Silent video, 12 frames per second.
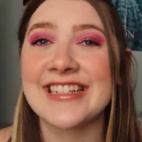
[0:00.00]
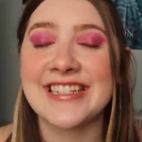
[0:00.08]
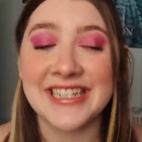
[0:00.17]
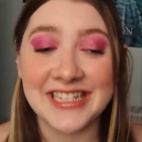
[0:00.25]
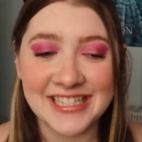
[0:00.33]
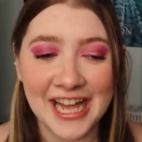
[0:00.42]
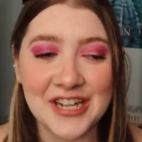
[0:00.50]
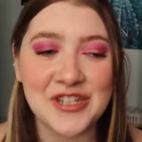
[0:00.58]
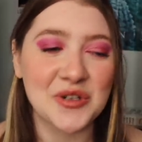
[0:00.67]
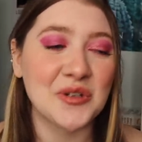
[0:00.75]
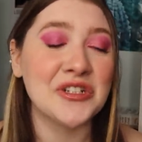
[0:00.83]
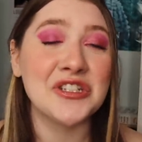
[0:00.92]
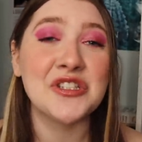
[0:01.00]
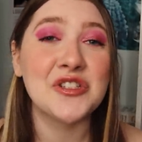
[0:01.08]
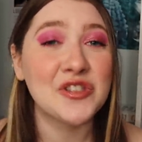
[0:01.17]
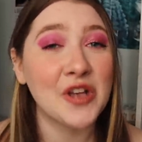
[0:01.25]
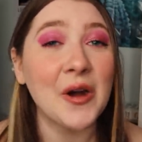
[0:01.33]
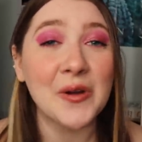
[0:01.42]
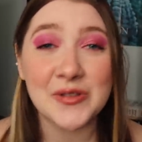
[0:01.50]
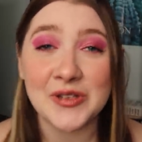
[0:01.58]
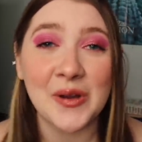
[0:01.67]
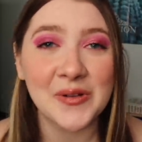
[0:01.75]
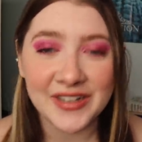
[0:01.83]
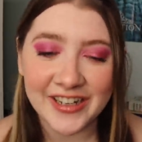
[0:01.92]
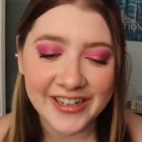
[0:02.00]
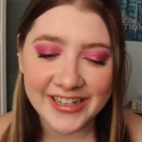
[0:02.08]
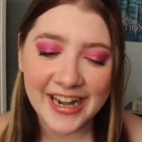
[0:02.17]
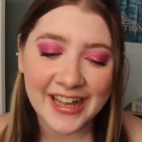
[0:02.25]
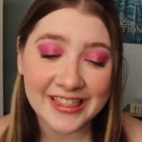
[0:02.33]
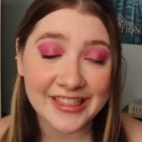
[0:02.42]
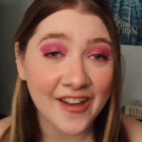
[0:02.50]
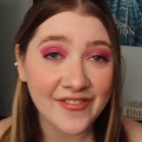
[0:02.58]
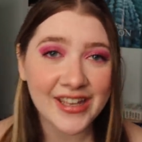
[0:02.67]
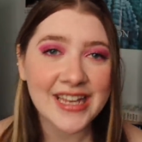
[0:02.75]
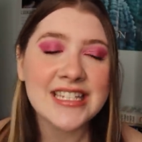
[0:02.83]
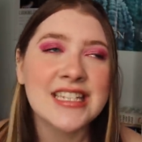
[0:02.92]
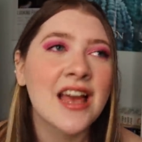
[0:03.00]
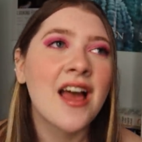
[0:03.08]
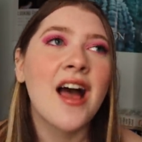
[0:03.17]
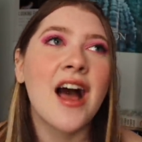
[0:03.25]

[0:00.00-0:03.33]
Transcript: 60 Central. It's so, so good. I love it.